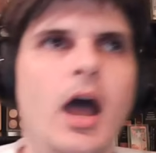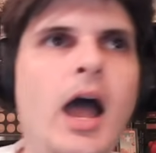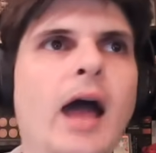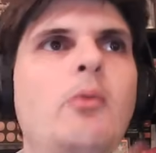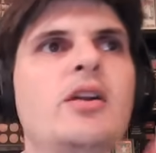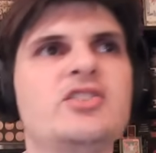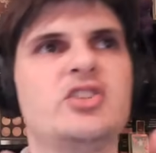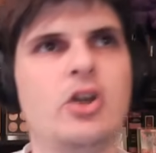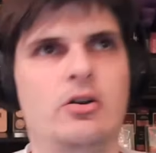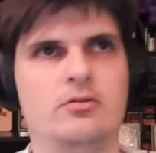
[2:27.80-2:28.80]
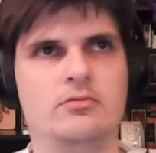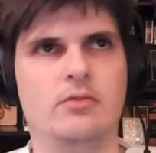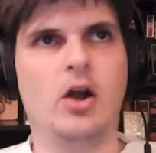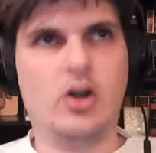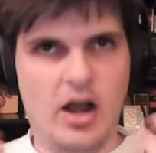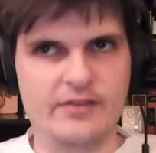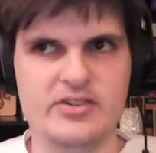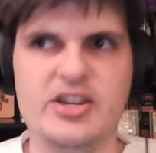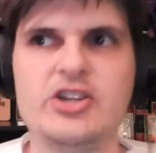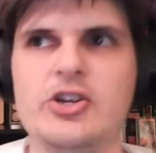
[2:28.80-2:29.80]
I want to start our
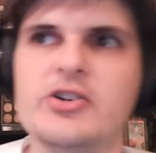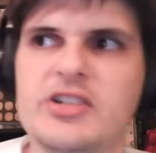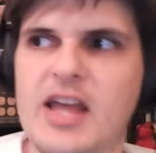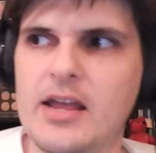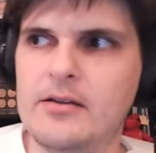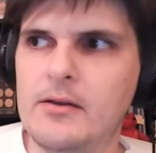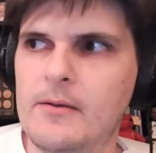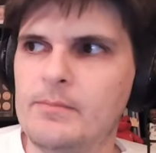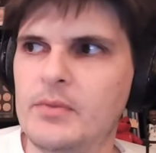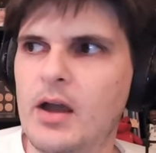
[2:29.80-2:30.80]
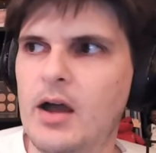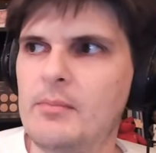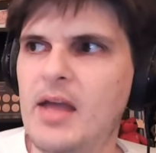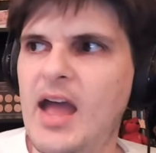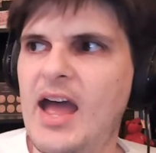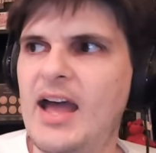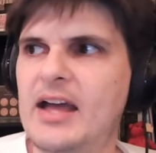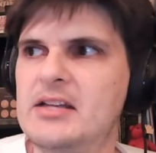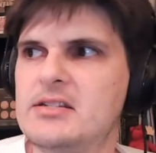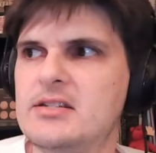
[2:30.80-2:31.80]
conversation here today um,
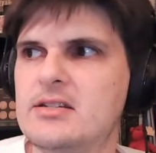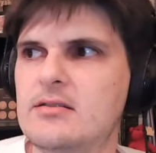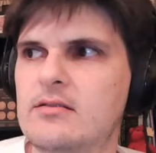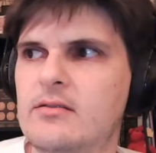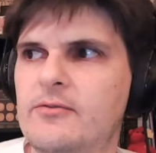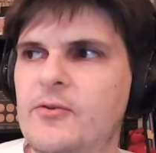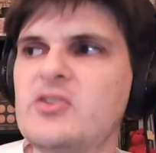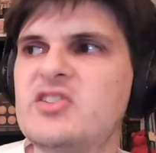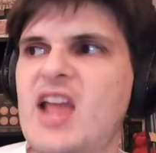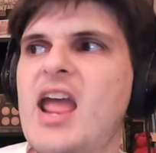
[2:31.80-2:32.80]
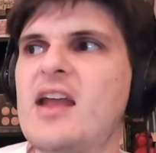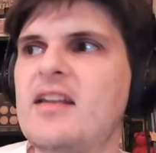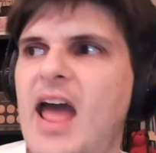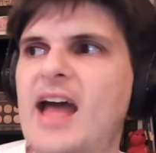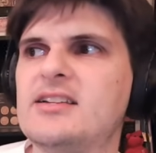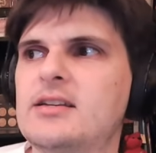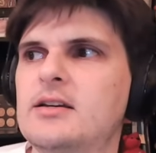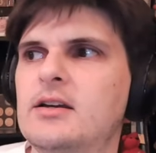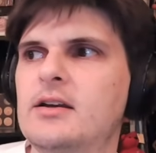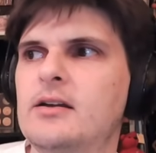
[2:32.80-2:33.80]
as First, saying that,
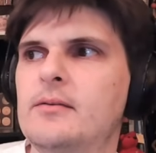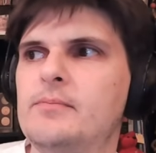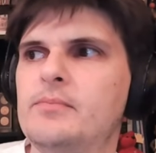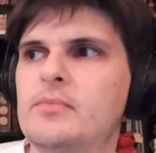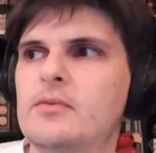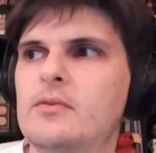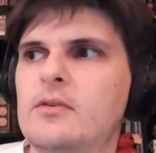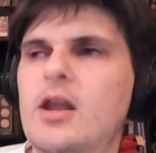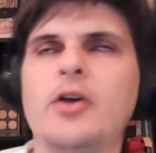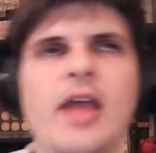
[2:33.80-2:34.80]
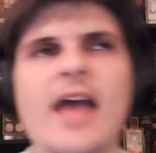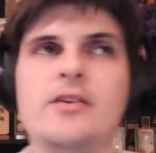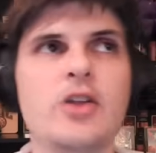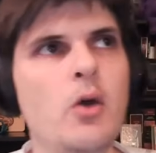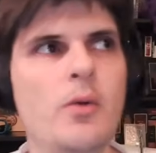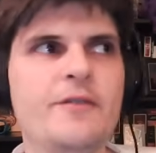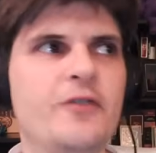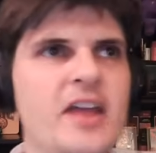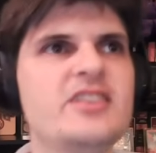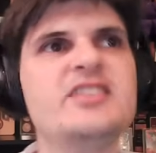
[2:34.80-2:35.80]
you know, hey, you don't win
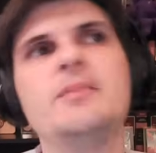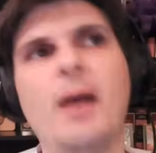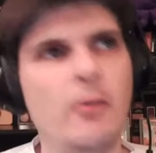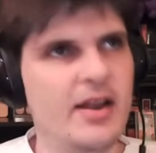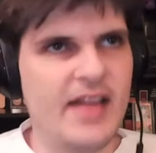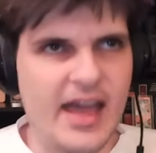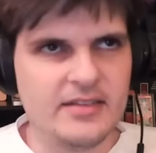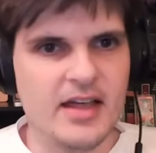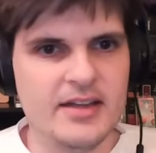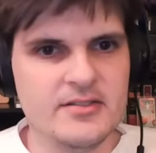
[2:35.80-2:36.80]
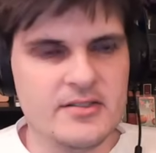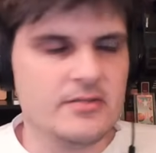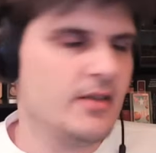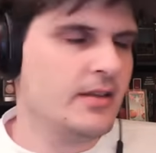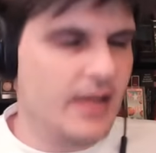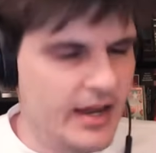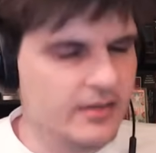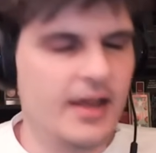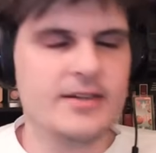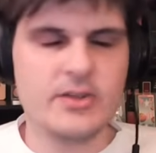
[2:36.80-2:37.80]
free agency by winning the headlines. Like the
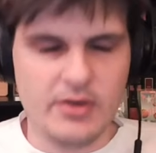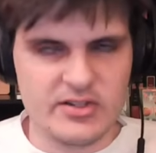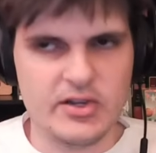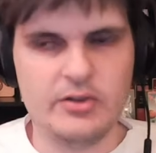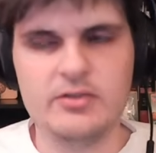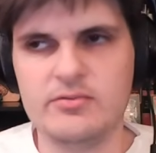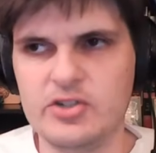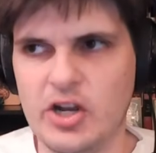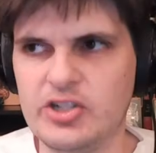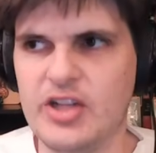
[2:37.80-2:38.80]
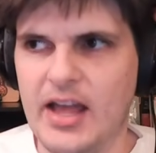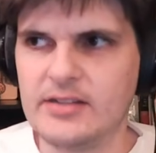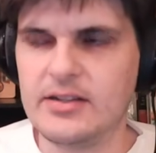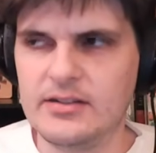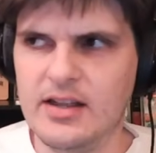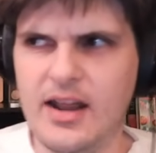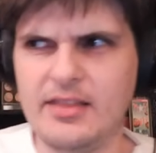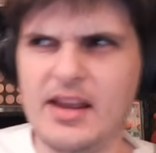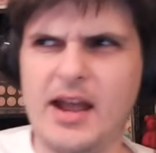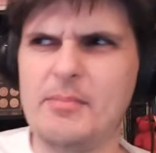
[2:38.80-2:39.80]
headlines don't necessarily judge that. And, and I
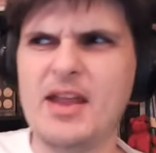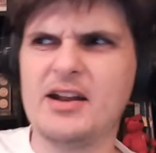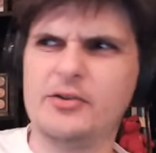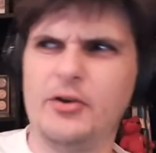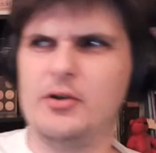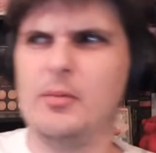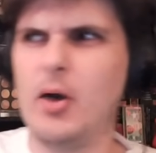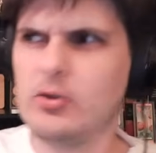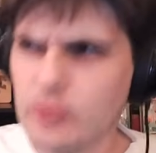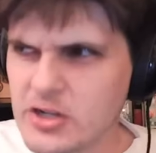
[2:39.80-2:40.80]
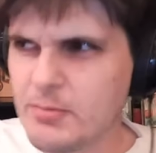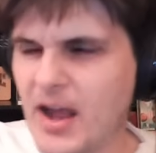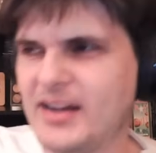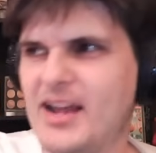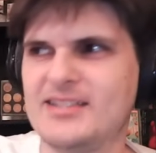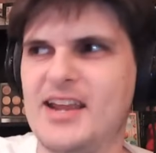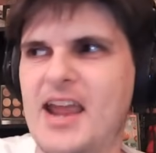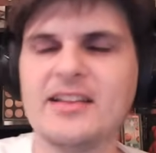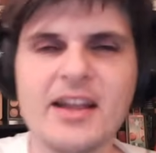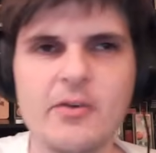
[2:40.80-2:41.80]
think I made it clear in the Paul George podcast. I
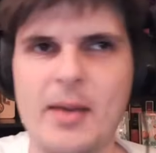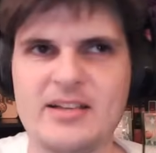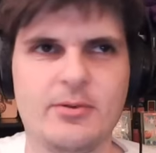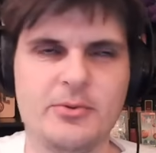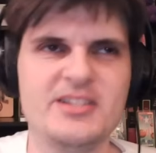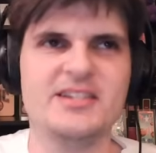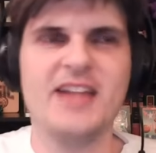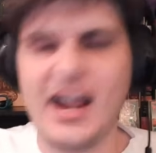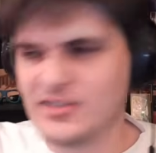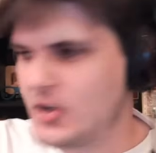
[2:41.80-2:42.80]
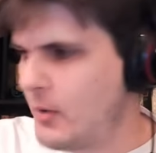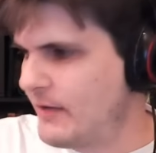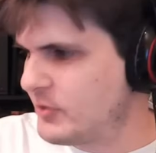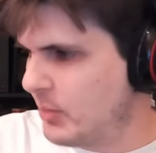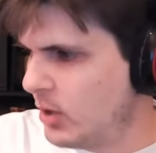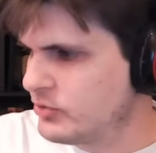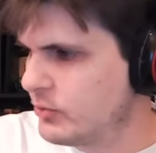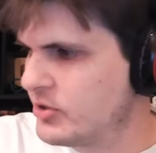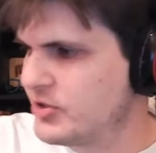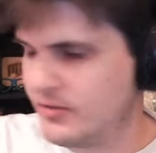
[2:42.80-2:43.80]
can't think of a basketball reason not to go after Paul
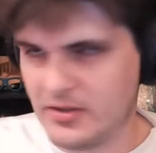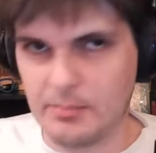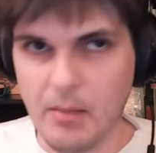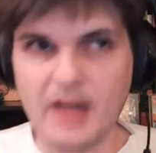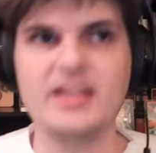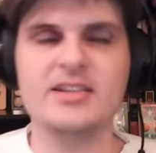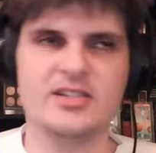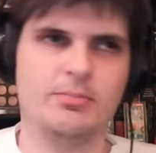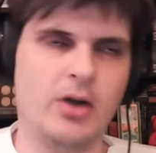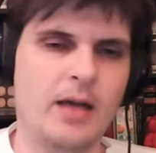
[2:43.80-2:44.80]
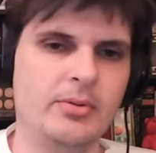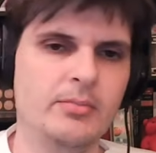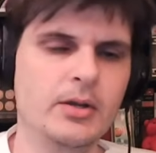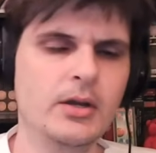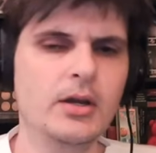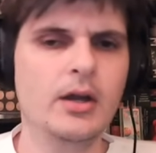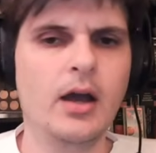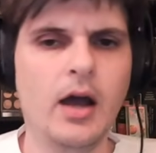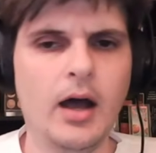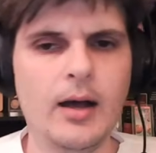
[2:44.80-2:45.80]
George. The money is the problem.
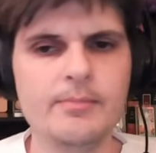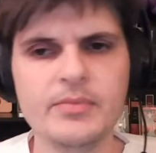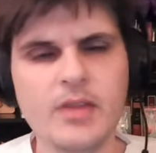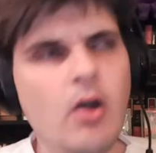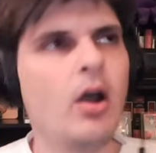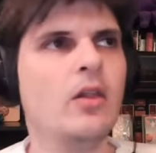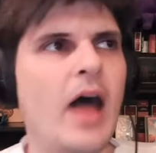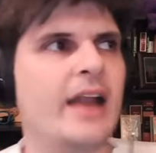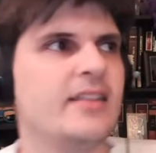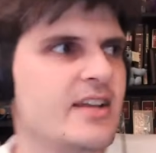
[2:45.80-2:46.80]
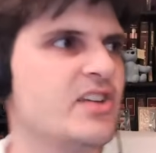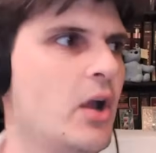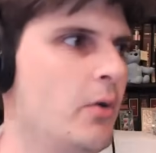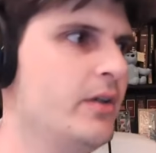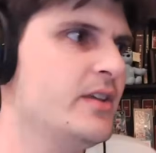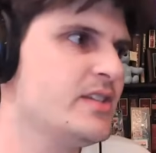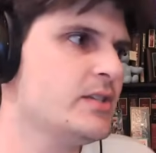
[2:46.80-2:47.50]
Um, there are a lot of things that go into this.